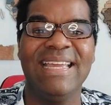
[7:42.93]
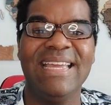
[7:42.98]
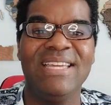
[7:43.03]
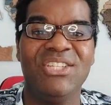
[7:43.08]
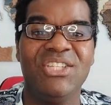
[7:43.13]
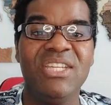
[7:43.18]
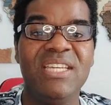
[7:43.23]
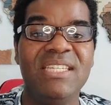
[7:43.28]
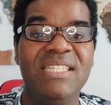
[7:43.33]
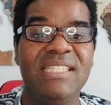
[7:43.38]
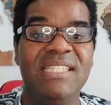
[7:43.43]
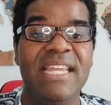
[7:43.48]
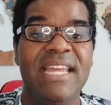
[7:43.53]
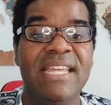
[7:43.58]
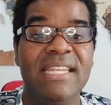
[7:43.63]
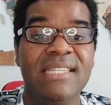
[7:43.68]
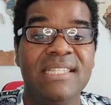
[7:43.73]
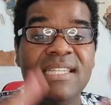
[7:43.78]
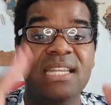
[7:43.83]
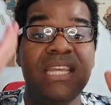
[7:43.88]
She
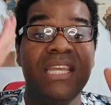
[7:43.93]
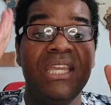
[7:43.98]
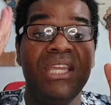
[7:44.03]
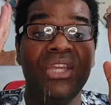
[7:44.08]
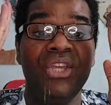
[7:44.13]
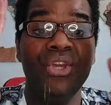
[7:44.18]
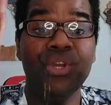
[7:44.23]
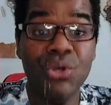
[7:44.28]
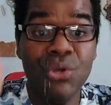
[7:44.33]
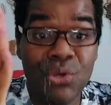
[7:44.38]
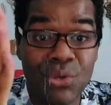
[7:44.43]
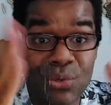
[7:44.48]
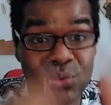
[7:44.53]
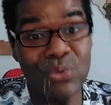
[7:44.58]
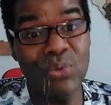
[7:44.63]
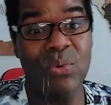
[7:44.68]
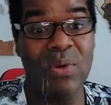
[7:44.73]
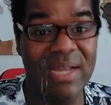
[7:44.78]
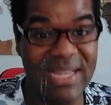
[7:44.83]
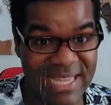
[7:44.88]
sends
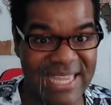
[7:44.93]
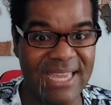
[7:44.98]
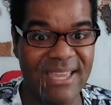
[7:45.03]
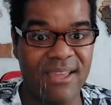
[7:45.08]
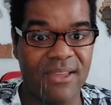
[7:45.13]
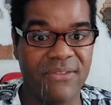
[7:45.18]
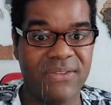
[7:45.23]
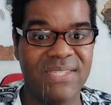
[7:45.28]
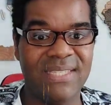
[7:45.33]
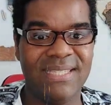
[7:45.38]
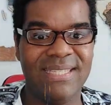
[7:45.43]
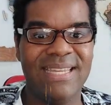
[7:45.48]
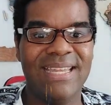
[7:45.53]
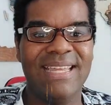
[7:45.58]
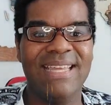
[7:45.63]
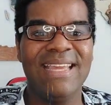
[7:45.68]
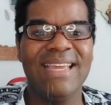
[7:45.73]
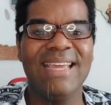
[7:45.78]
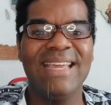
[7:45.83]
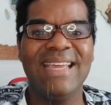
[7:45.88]
you gifts.
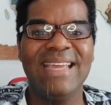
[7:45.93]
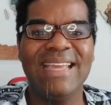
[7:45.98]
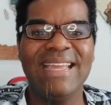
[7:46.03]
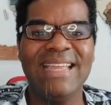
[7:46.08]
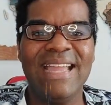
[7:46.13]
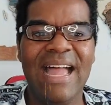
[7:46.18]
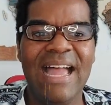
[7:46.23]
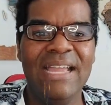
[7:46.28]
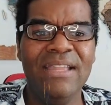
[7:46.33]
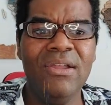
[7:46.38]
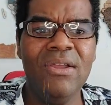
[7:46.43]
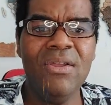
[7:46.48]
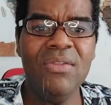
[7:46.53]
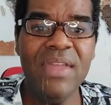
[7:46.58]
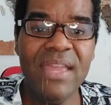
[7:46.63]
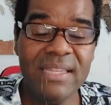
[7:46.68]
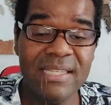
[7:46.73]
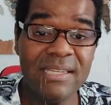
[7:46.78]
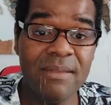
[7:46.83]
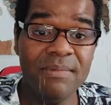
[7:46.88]
I know
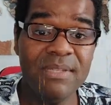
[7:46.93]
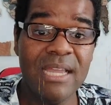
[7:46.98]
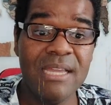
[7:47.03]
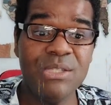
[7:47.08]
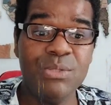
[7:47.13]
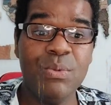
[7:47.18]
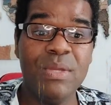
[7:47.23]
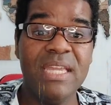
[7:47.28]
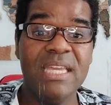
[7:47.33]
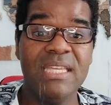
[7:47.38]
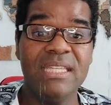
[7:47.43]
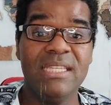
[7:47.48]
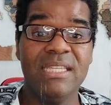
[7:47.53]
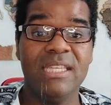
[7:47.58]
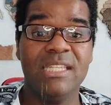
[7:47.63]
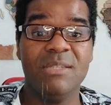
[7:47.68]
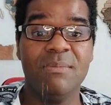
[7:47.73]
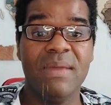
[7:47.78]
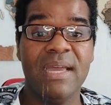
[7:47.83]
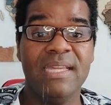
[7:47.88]
that sometimes we get into
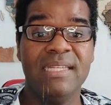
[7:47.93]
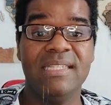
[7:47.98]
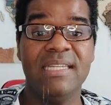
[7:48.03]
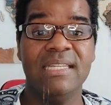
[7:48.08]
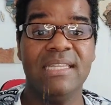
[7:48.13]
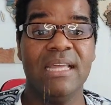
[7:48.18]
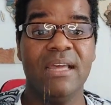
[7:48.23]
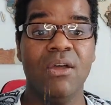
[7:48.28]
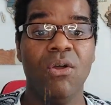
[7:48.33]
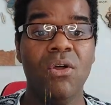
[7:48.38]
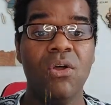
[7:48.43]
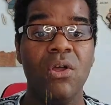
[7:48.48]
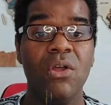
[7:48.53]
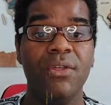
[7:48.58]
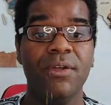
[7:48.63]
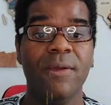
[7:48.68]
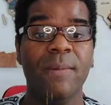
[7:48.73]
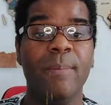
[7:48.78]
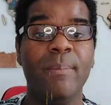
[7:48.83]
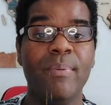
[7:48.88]
this mindset that,
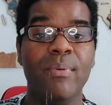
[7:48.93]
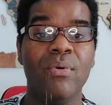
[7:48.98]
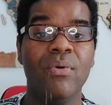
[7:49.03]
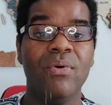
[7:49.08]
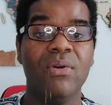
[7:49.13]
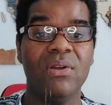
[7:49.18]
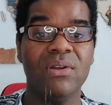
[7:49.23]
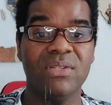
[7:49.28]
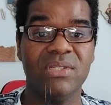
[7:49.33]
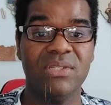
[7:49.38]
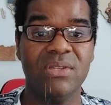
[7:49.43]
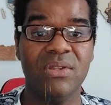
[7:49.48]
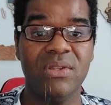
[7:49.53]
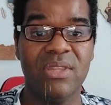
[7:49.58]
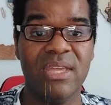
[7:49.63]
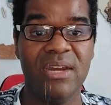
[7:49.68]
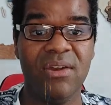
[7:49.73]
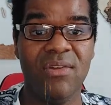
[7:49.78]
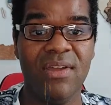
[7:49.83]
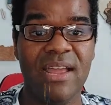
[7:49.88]
oh, they're poor, so
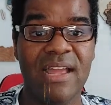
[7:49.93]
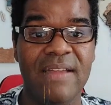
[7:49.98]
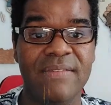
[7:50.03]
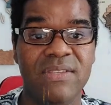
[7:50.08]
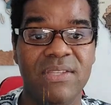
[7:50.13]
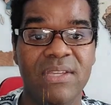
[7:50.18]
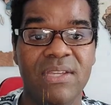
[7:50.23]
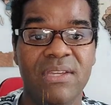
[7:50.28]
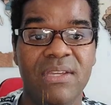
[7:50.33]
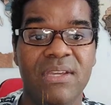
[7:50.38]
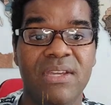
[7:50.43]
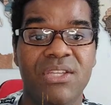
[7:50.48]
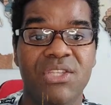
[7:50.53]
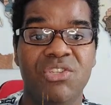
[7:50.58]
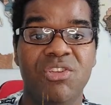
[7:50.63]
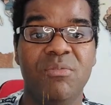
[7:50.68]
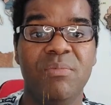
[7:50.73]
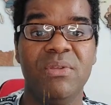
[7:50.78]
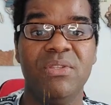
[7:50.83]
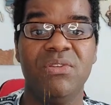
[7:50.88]
they don't have to
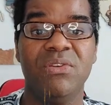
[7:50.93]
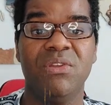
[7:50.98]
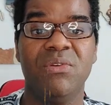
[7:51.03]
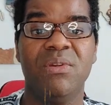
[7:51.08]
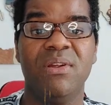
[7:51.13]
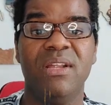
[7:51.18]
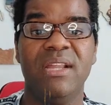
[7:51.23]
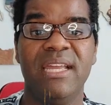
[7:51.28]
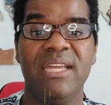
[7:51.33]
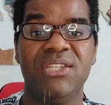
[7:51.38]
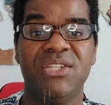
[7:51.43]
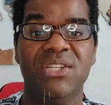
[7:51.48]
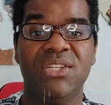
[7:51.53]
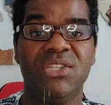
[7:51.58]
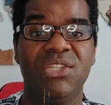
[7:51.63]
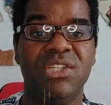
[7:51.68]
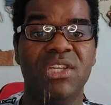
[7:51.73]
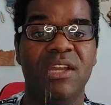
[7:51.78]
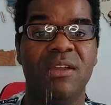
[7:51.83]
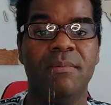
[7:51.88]
contribute to the
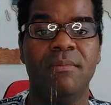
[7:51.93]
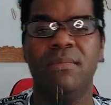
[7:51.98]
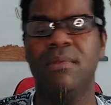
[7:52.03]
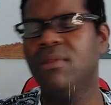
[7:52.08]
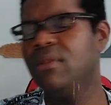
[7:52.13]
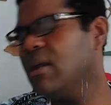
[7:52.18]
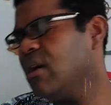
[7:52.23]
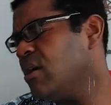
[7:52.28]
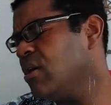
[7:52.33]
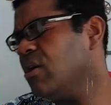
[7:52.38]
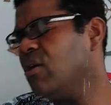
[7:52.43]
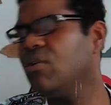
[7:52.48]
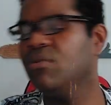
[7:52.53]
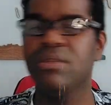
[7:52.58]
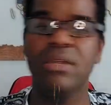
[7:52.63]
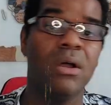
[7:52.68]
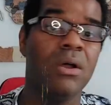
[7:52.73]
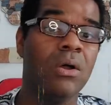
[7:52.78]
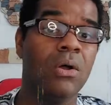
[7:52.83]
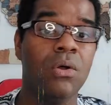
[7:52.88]
relationship. No,
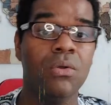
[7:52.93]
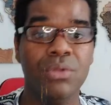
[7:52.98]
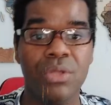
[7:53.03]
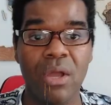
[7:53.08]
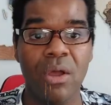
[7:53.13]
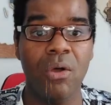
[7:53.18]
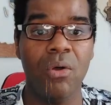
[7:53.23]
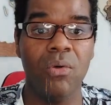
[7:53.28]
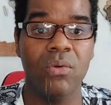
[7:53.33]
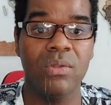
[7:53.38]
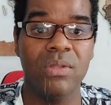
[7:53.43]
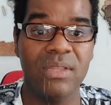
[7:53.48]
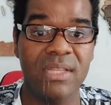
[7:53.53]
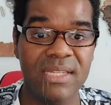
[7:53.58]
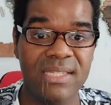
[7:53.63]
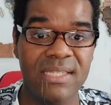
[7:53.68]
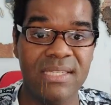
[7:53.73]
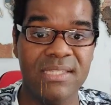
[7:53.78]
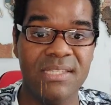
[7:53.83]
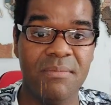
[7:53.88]
no, no.
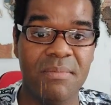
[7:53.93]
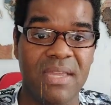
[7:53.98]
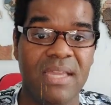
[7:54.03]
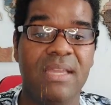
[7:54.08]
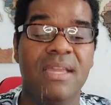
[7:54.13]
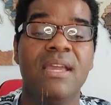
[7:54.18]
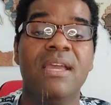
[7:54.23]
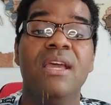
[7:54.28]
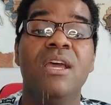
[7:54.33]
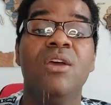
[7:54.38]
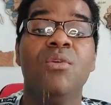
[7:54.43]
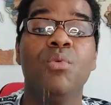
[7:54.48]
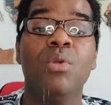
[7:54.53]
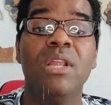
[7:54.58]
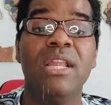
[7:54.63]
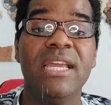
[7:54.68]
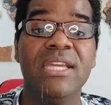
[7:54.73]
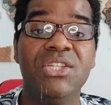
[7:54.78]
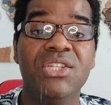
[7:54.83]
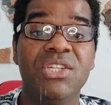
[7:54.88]
Listen to me.
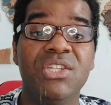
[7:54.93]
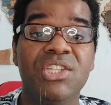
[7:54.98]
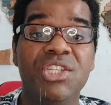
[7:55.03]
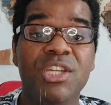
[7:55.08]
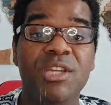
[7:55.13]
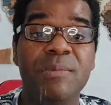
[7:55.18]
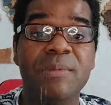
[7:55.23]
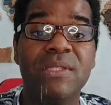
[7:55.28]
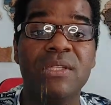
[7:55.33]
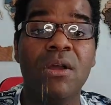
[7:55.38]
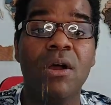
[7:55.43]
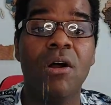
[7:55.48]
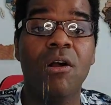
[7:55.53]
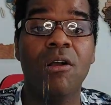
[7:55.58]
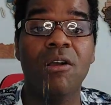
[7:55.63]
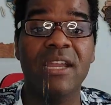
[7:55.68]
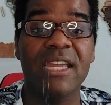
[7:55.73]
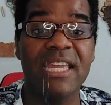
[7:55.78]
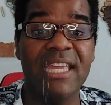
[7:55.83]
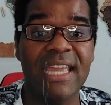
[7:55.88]
Relationships
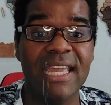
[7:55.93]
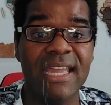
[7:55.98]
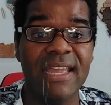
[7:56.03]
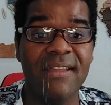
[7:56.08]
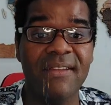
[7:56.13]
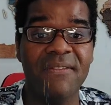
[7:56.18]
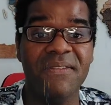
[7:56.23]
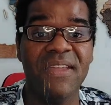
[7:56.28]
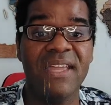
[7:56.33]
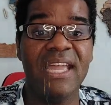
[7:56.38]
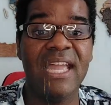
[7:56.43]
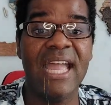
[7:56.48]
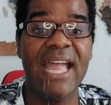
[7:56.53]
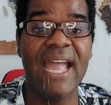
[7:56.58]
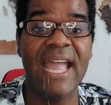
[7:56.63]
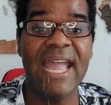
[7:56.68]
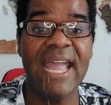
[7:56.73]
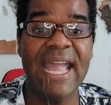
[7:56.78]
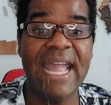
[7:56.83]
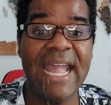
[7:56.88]
are give
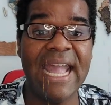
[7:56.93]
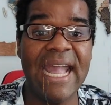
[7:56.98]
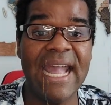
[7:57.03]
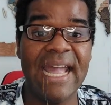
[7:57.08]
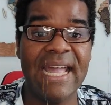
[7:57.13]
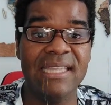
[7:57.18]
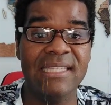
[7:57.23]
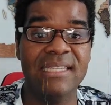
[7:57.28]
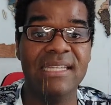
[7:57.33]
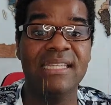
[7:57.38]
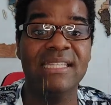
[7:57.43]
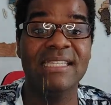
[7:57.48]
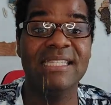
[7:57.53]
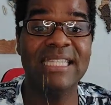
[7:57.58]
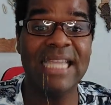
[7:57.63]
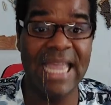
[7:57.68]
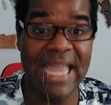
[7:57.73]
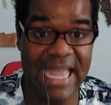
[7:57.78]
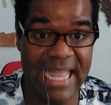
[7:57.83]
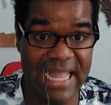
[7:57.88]
and
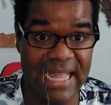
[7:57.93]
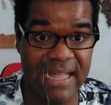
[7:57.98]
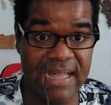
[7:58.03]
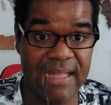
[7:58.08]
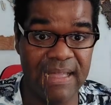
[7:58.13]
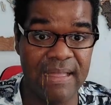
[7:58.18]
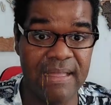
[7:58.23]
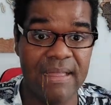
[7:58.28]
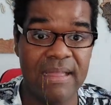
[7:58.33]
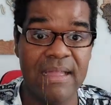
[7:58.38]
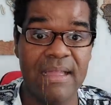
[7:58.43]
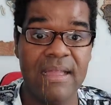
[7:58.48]
take.